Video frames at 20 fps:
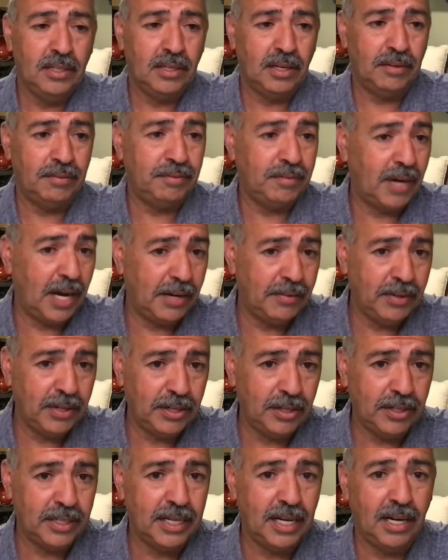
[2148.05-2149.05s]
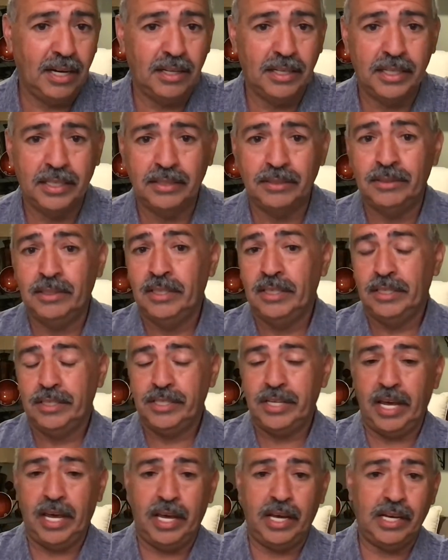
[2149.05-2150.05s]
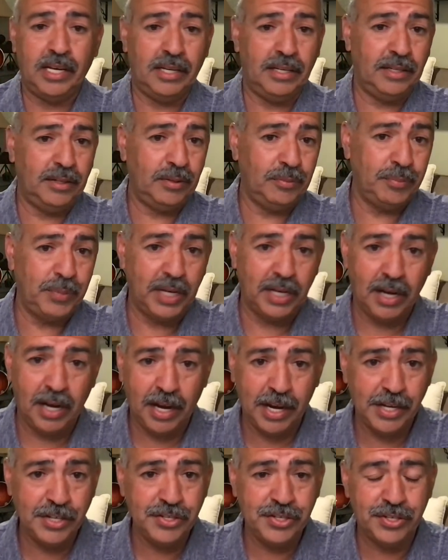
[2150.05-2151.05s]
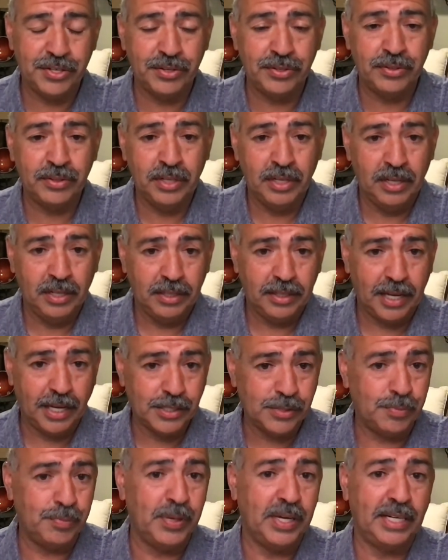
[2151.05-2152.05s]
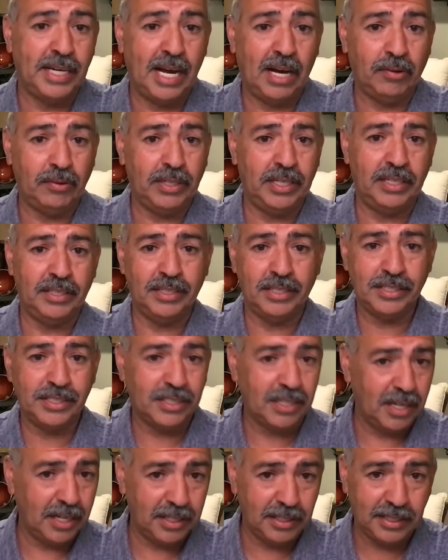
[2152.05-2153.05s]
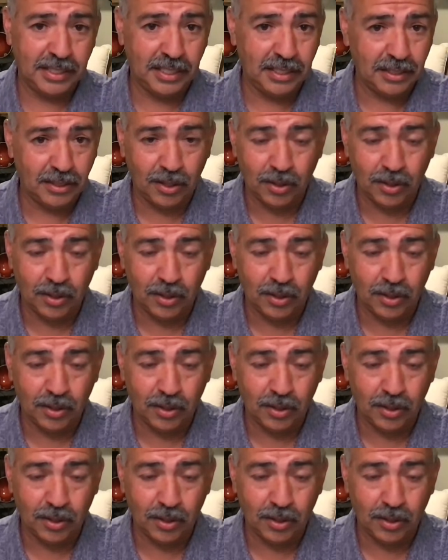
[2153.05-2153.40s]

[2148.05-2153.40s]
a 500-gallon tank behind you that's been out in the sun.